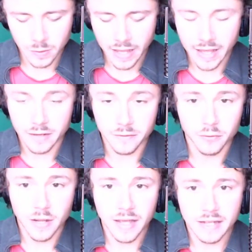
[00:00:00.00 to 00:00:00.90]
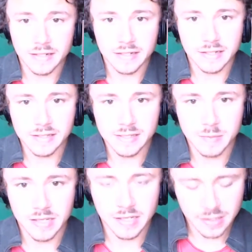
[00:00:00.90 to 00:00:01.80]
at a frightening
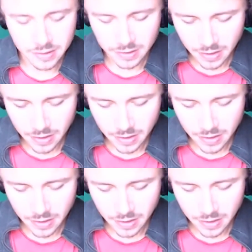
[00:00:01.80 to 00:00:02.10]
speed,